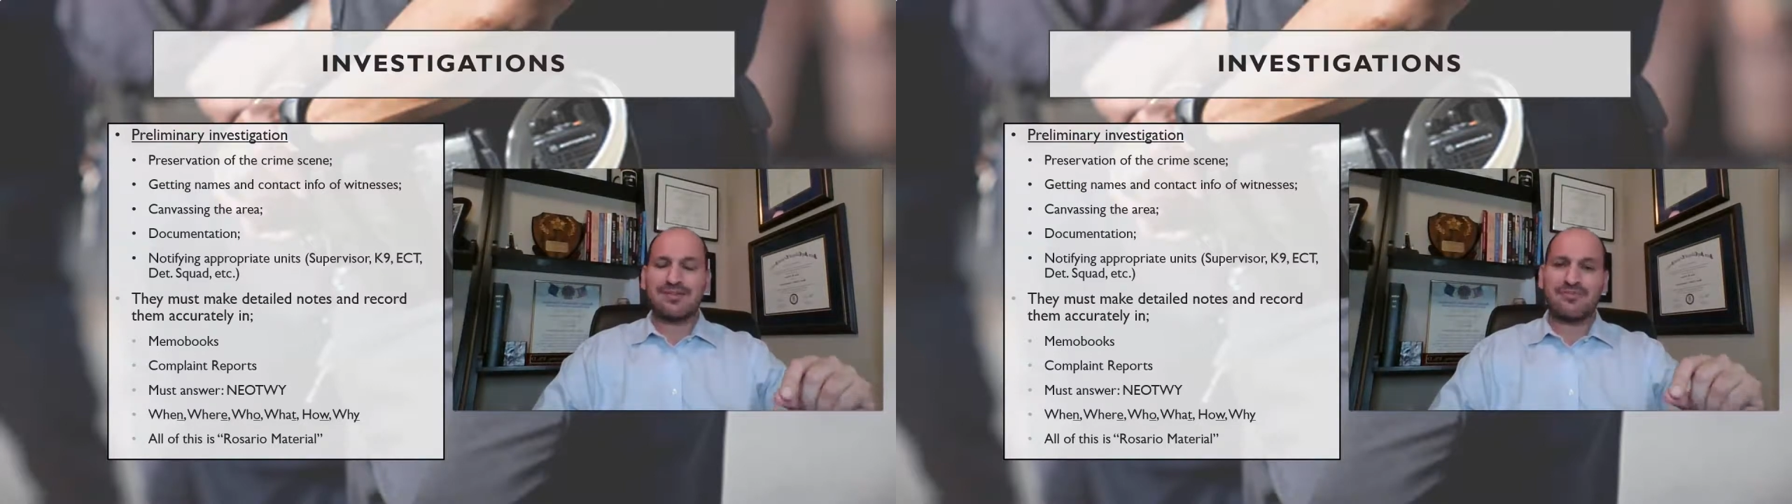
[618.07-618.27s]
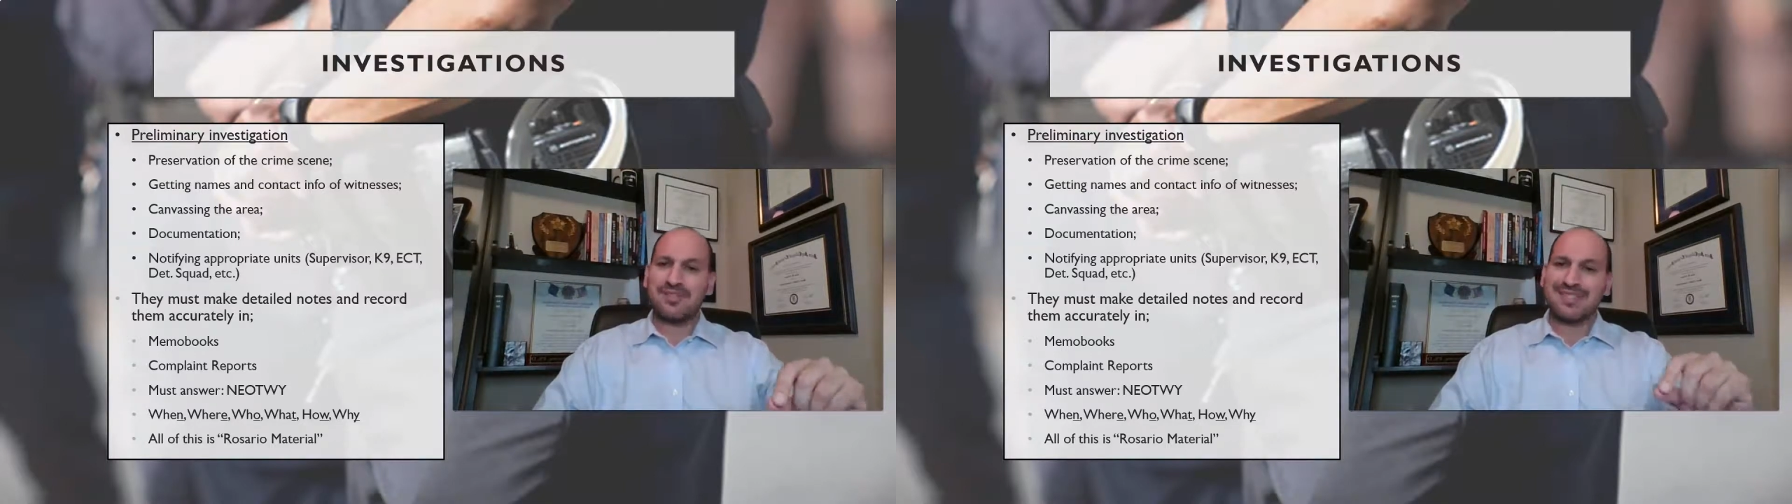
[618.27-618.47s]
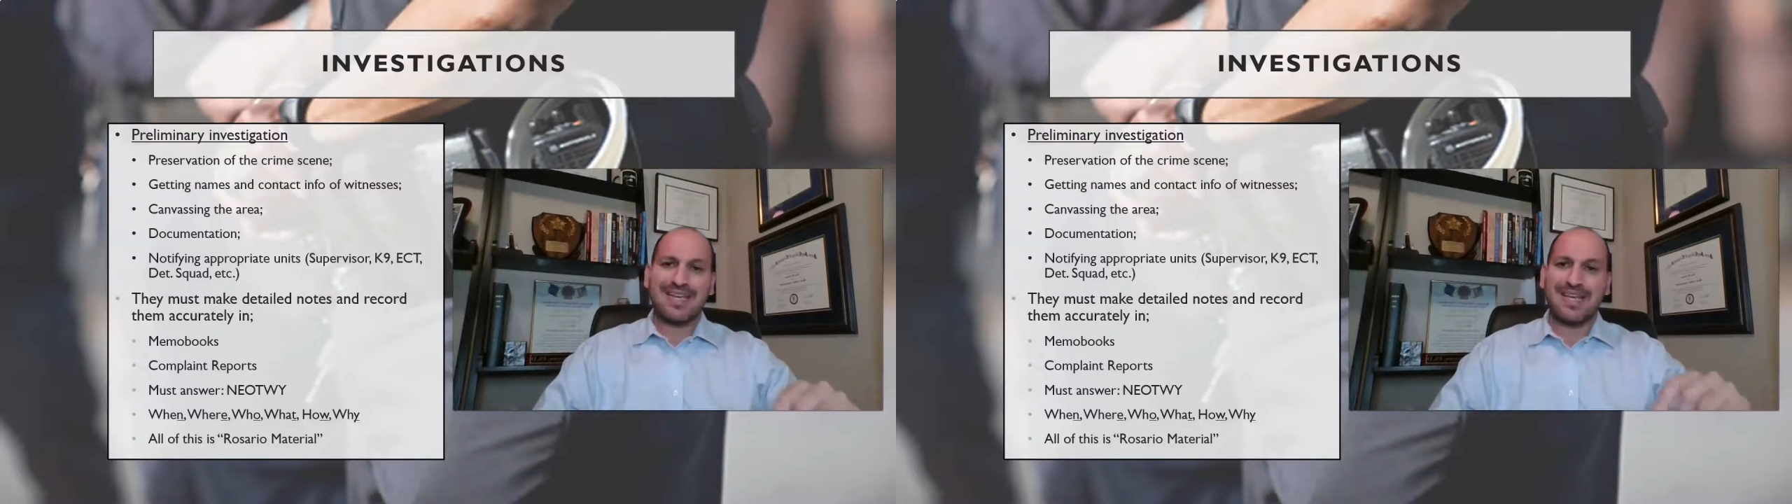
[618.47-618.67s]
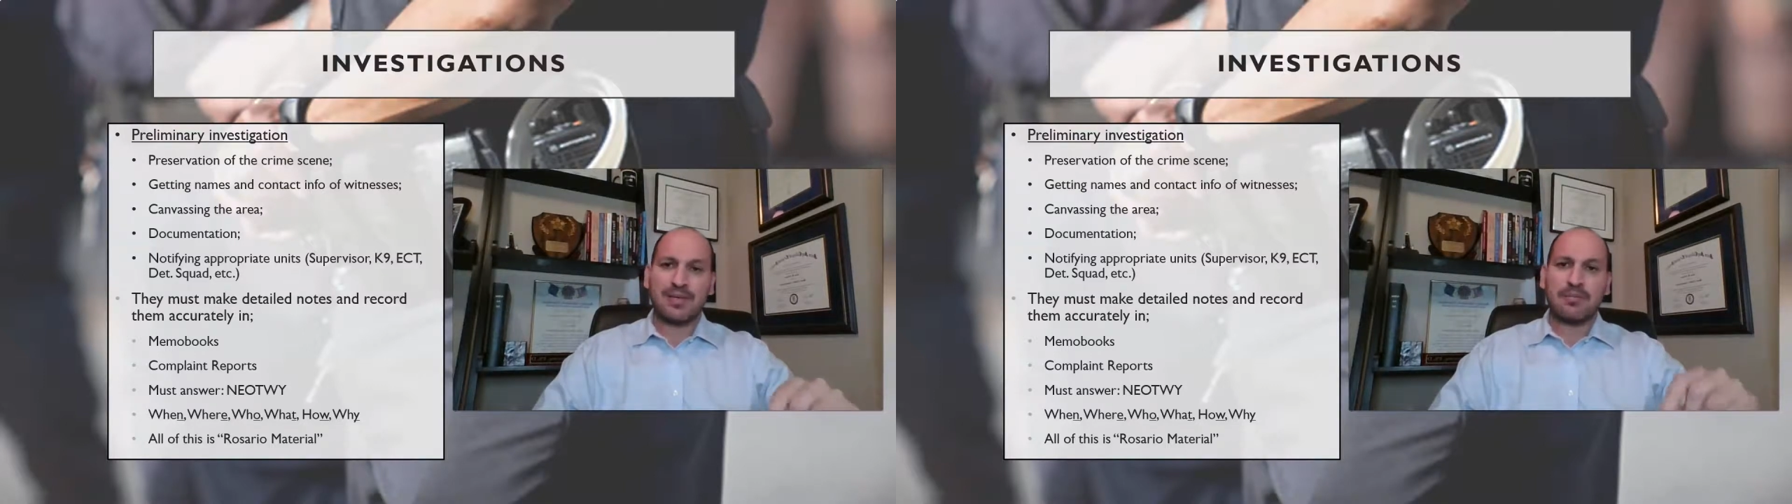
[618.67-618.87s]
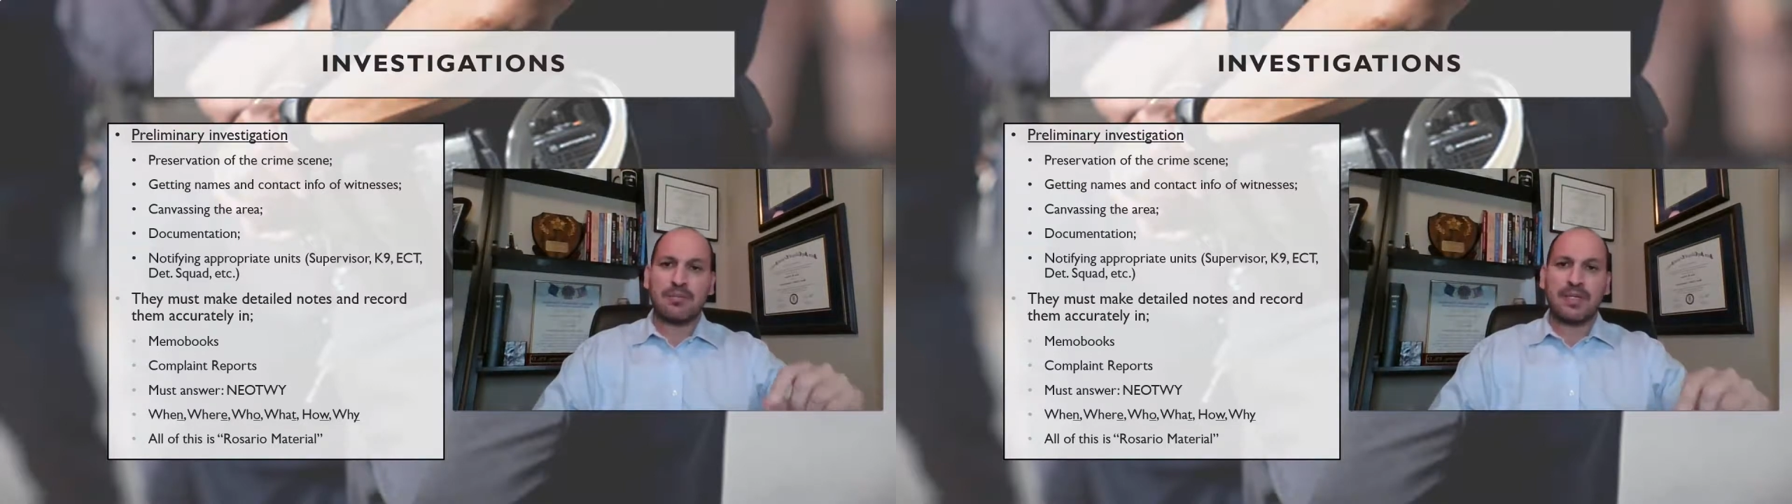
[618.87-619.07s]
really
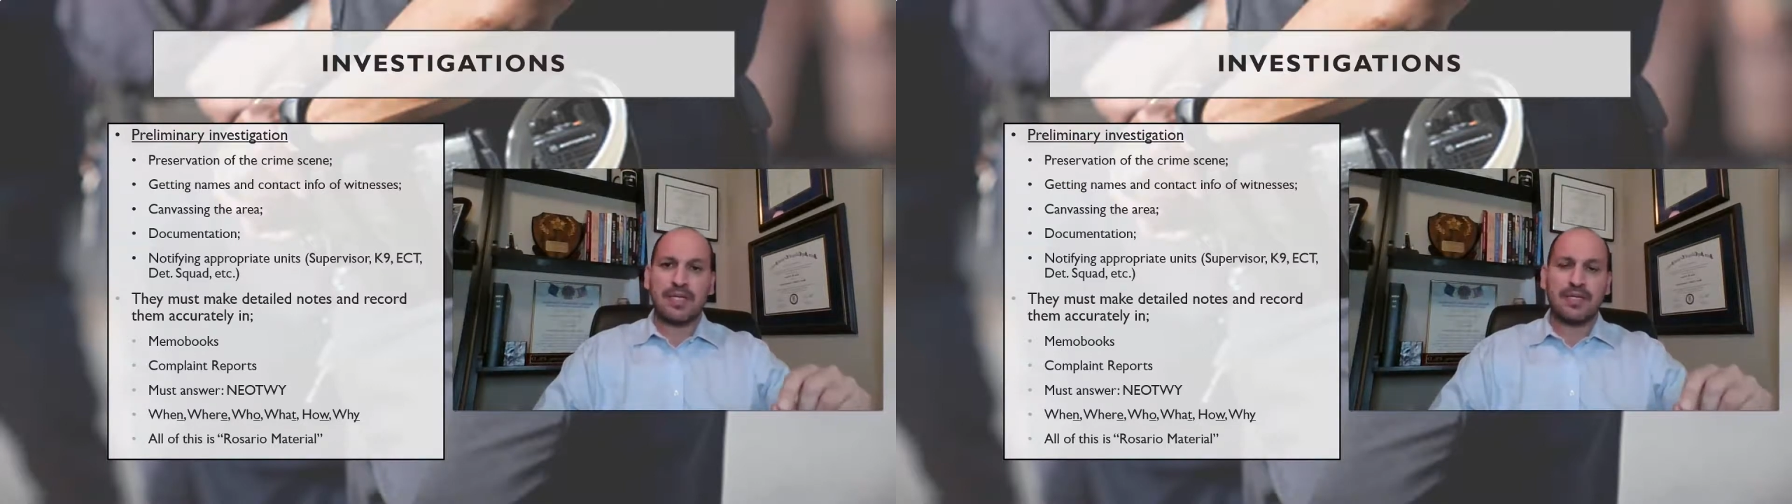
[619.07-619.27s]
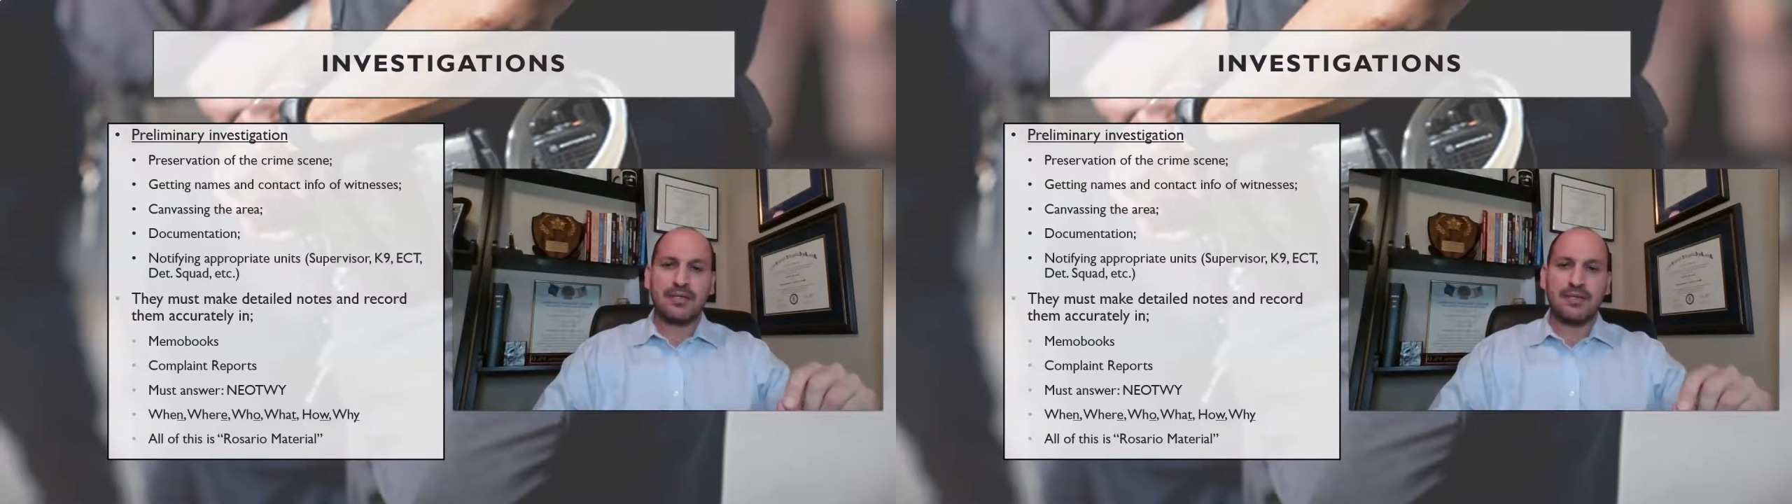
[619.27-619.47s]
can't be,